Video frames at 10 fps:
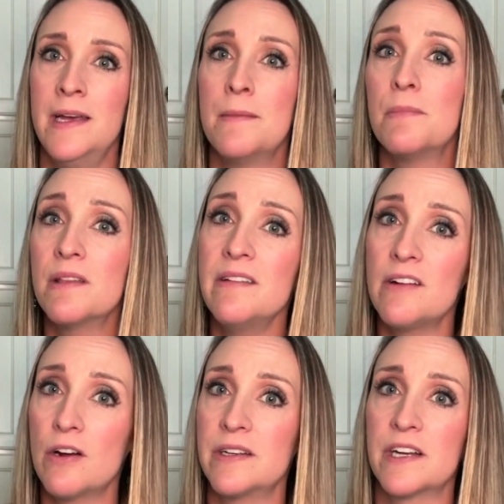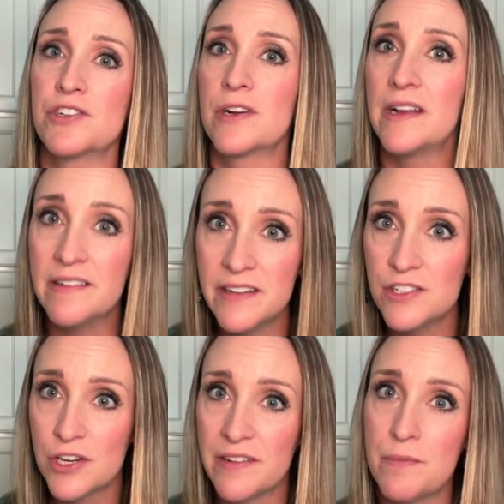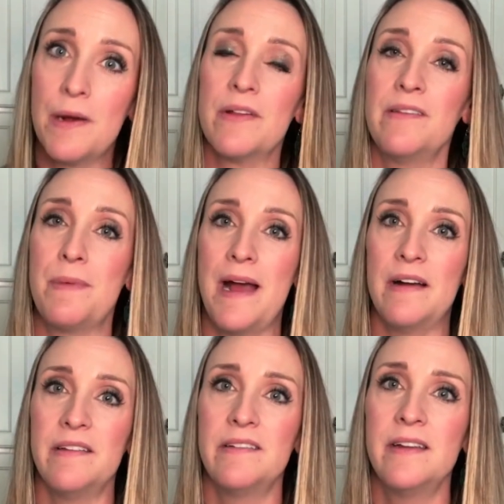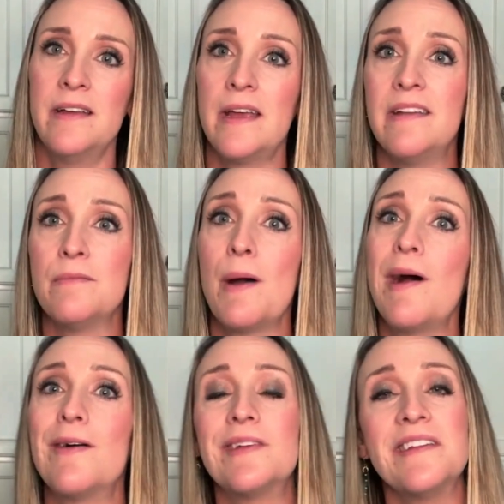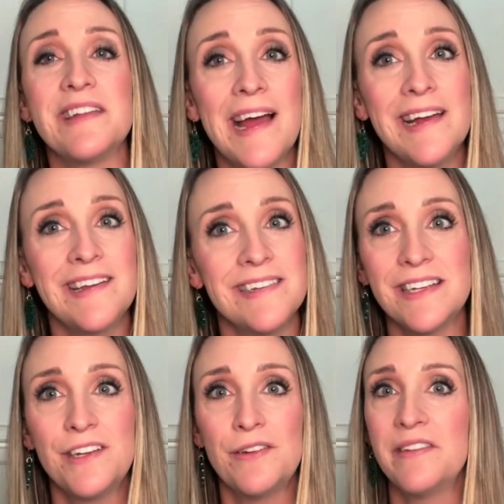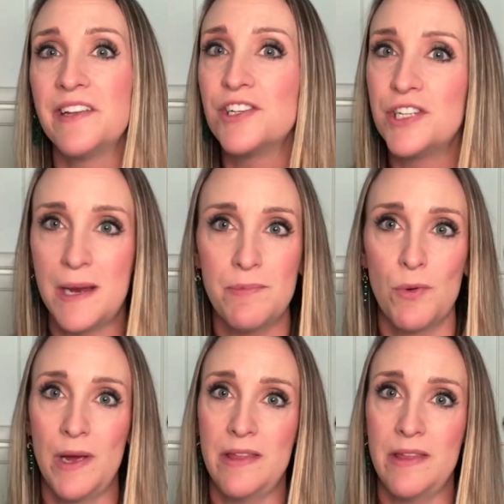Midland's architecture isn't just about its past, it's about how design continues to shape the way